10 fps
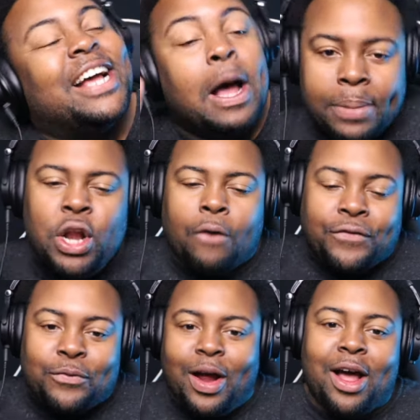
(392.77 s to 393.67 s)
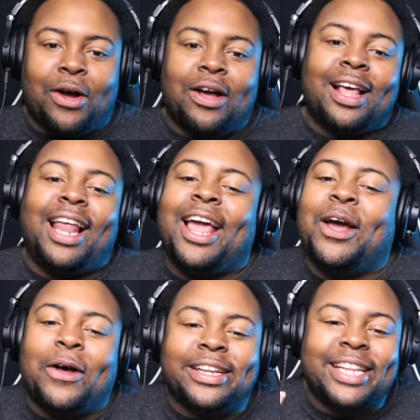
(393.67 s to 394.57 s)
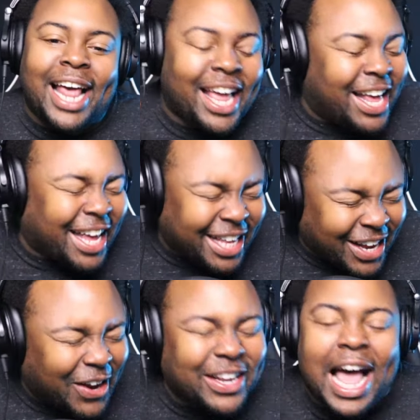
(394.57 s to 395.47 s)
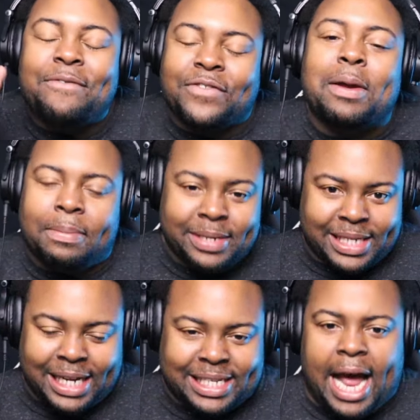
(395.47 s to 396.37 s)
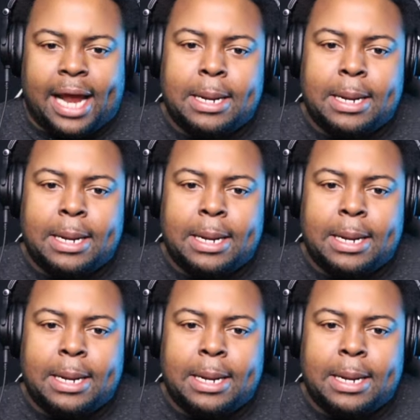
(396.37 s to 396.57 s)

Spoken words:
But no, for real. Like, all laughing aside.